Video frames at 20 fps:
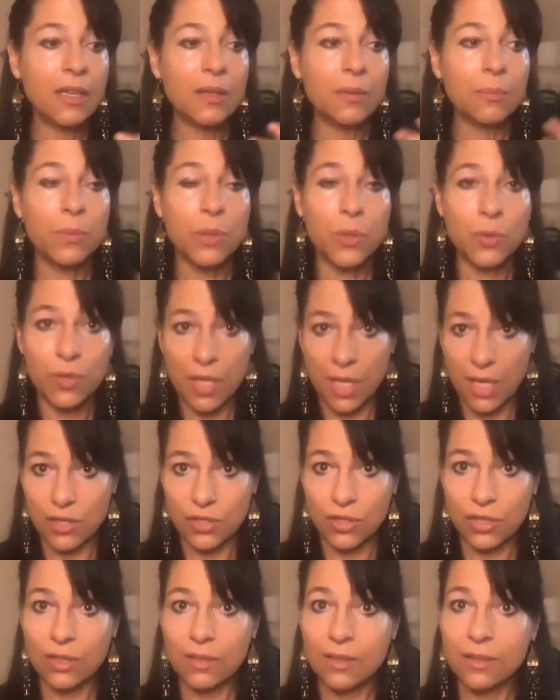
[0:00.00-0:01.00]

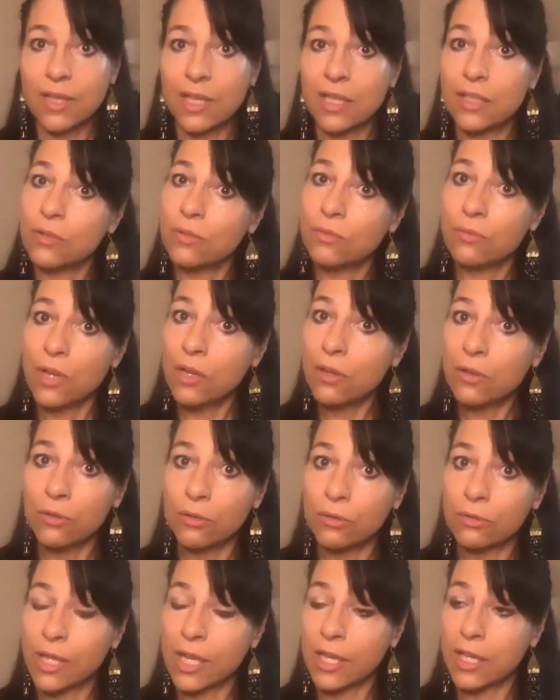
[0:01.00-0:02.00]
mutation, then you
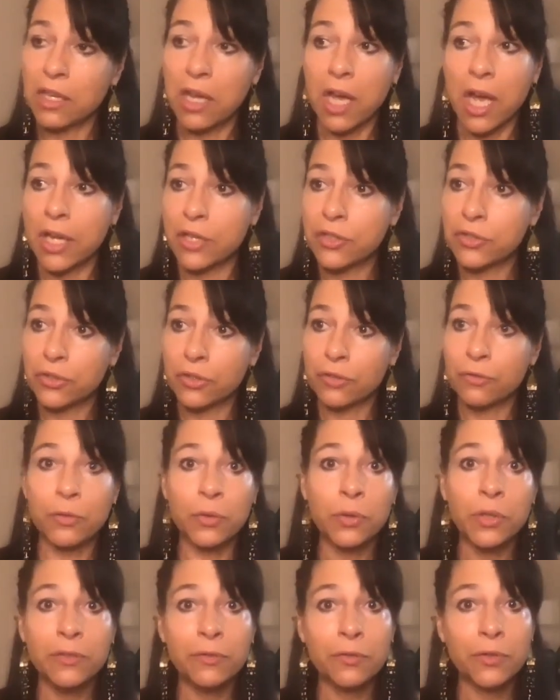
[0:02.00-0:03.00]
know, like, I should
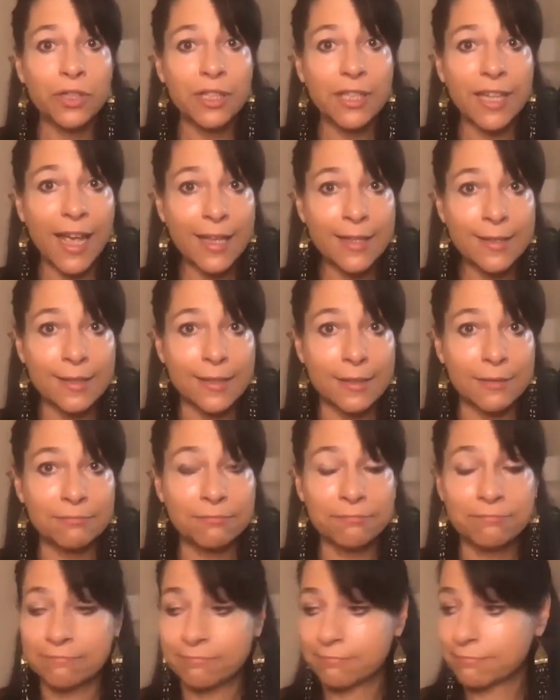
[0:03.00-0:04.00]
avoid folic acid.
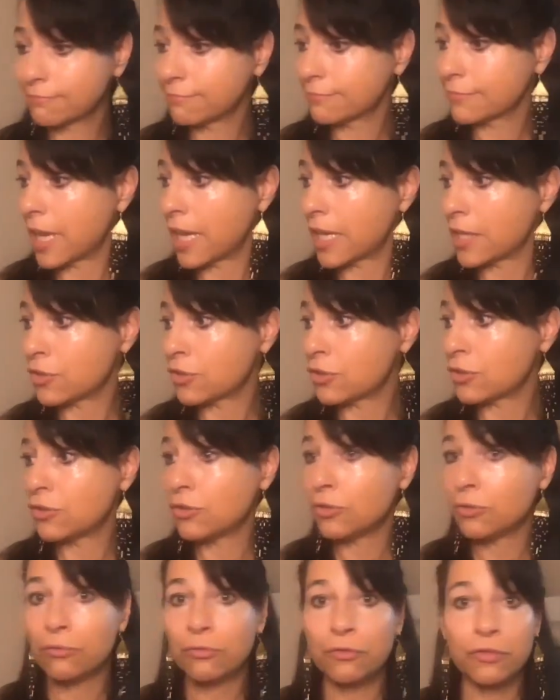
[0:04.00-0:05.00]
I should
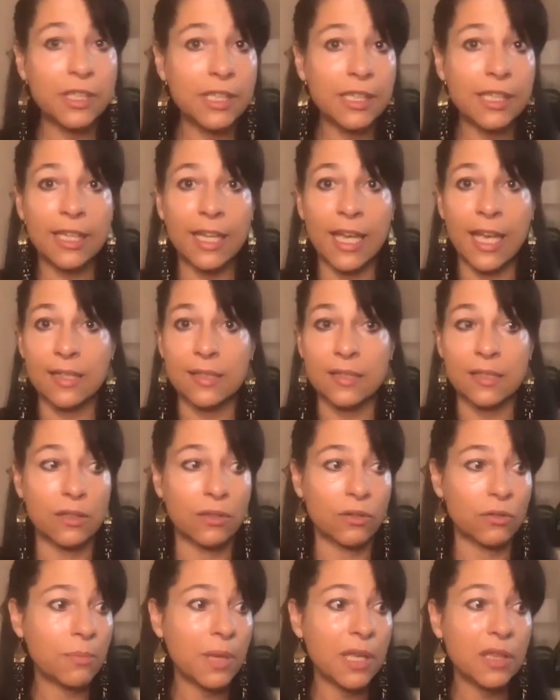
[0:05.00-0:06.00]
do folinic acid
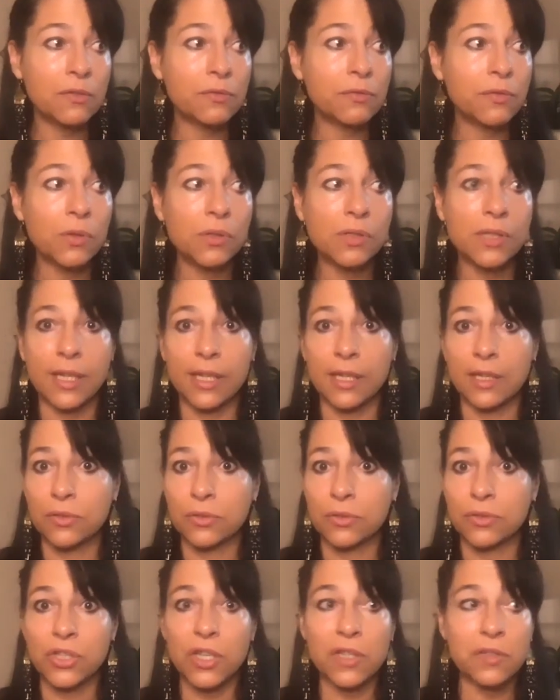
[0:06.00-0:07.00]
or methylfolate
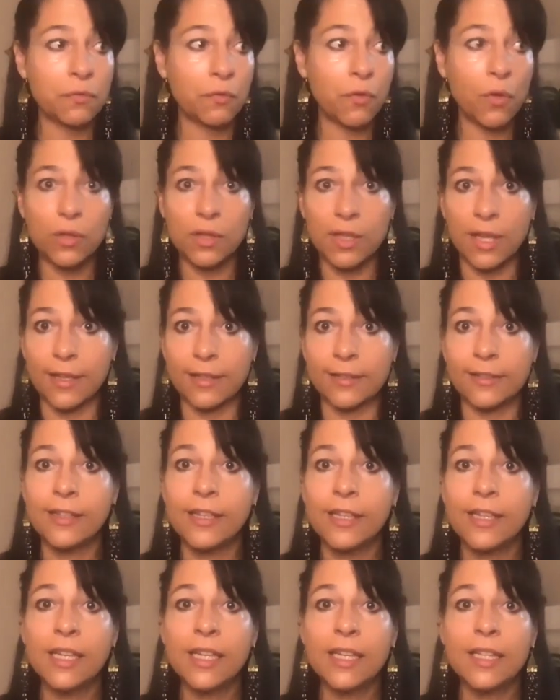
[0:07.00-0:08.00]
or just folate.
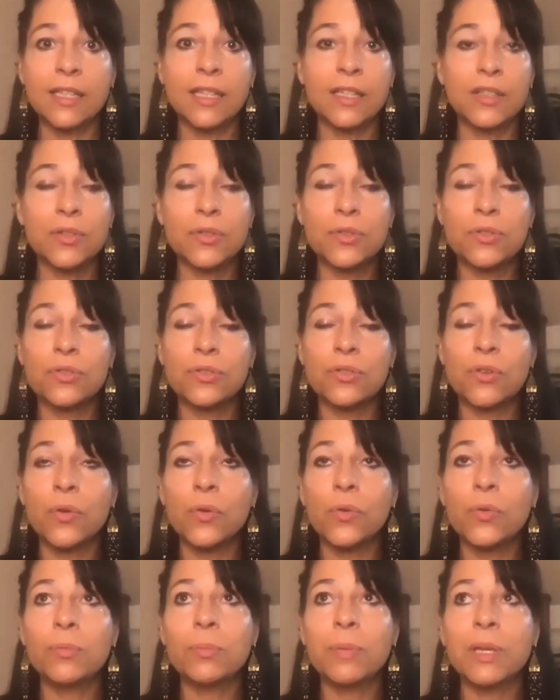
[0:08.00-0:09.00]
Like, there's
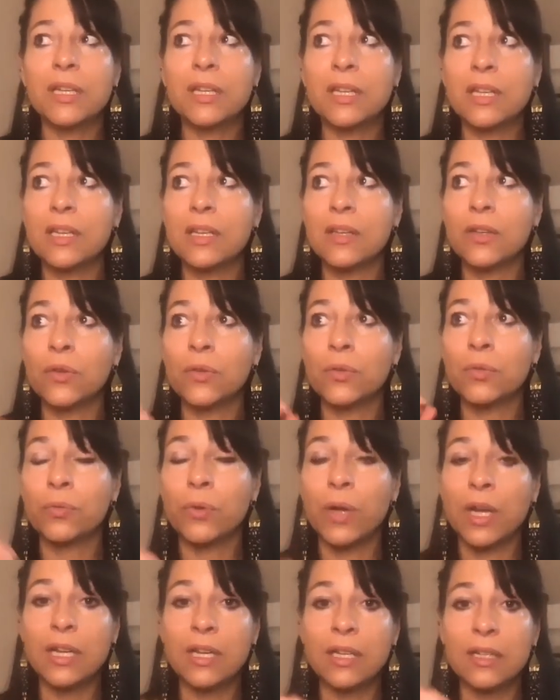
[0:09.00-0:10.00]
so many
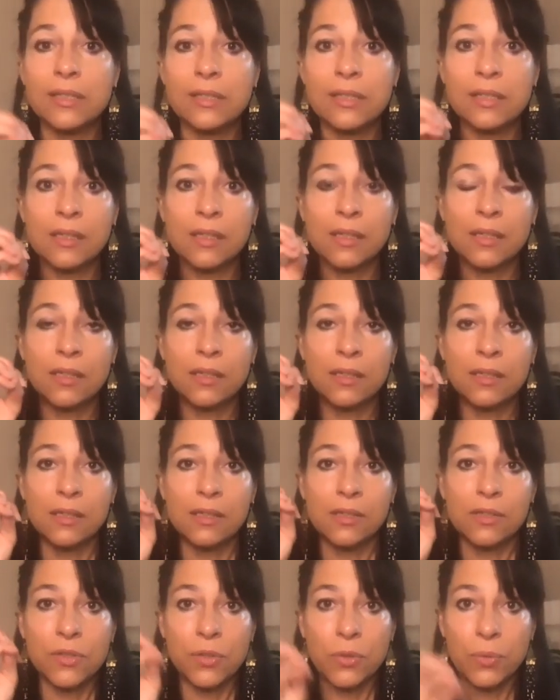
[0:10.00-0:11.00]
great
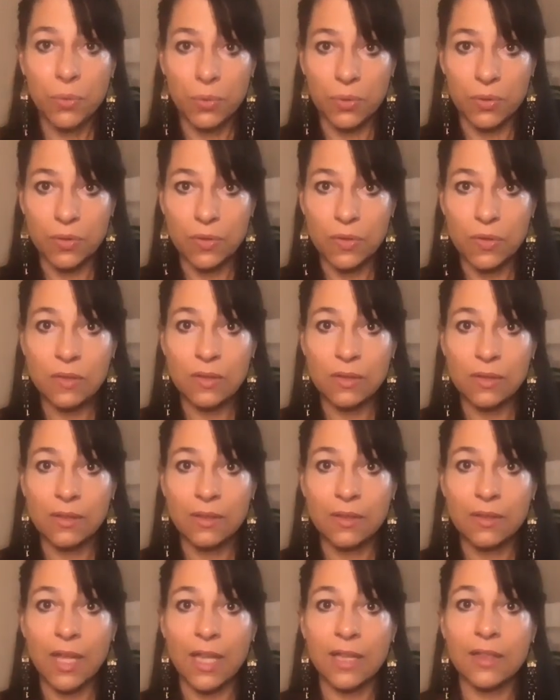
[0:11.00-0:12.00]
tools
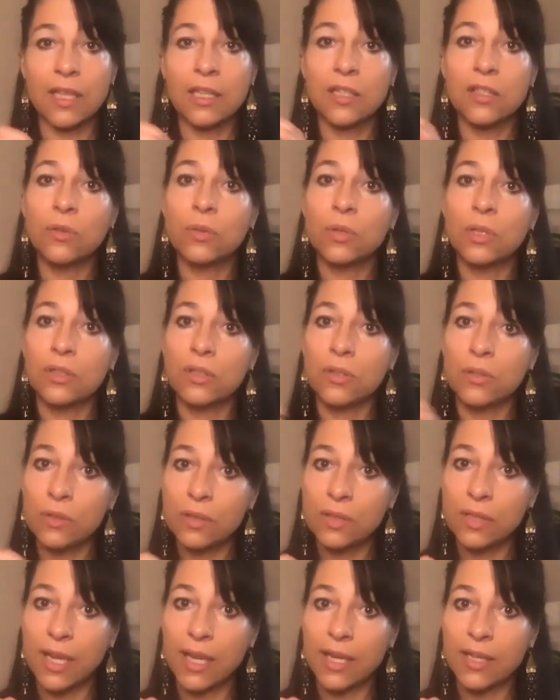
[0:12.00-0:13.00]
that then you can
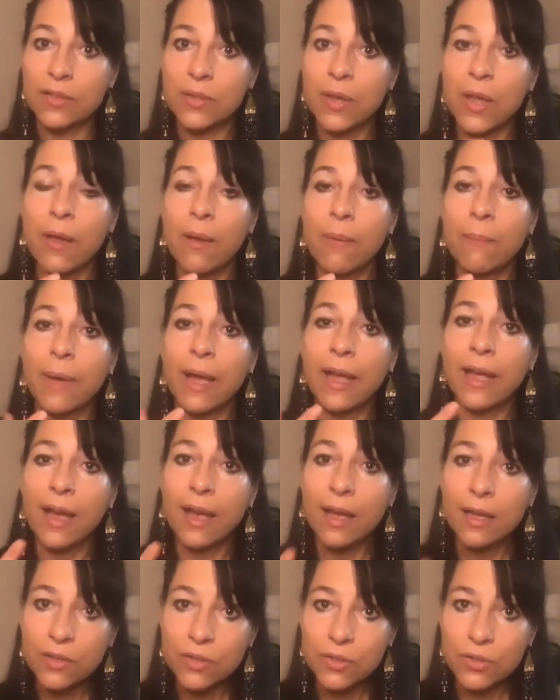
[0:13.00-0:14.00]
utilize by
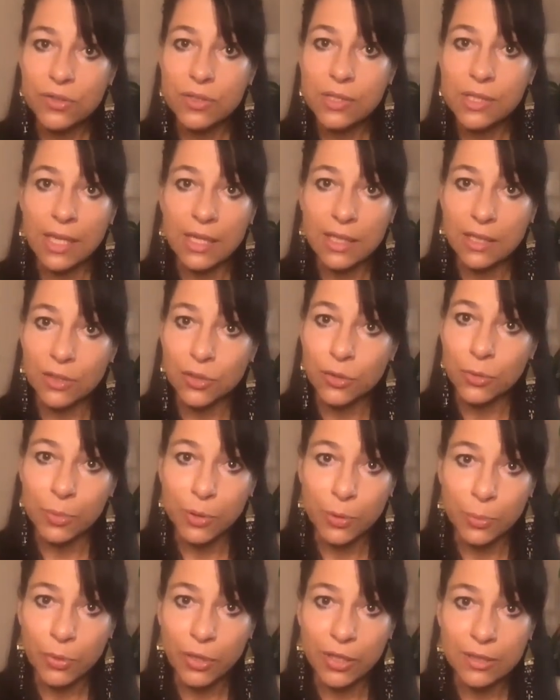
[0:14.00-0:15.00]
understanding your
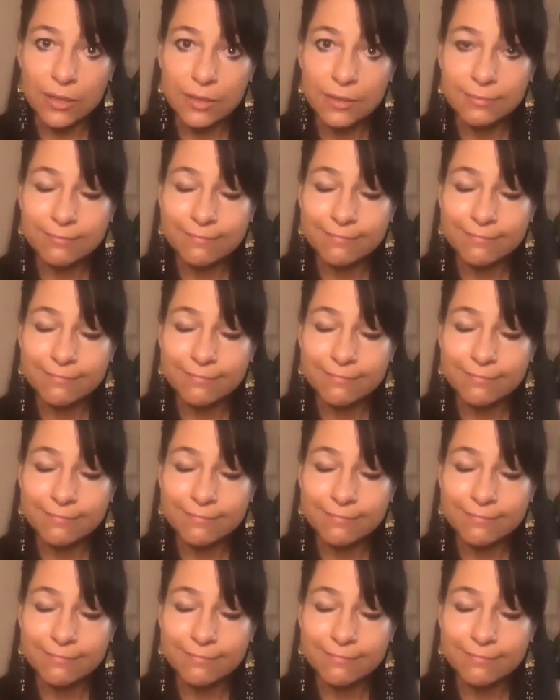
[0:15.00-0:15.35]
blueprint.